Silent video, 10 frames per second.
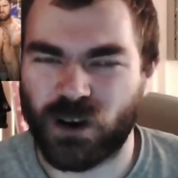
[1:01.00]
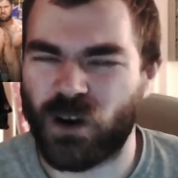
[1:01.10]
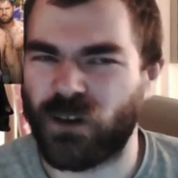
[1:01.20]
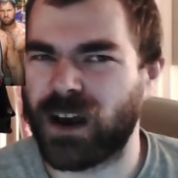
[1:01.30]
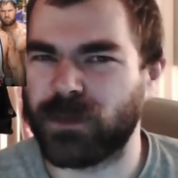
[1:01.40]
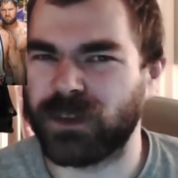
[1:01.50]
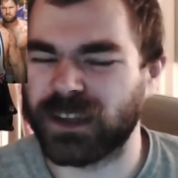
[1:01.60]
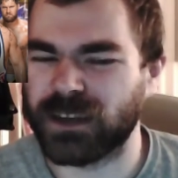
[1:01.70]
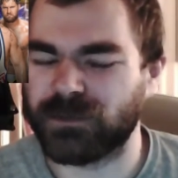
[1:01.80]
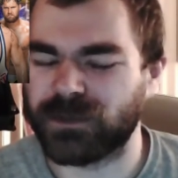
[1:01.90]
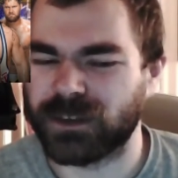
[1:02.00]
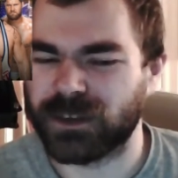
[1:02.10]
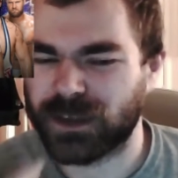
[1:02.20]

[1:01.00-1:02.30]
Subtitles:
Raw, I believe.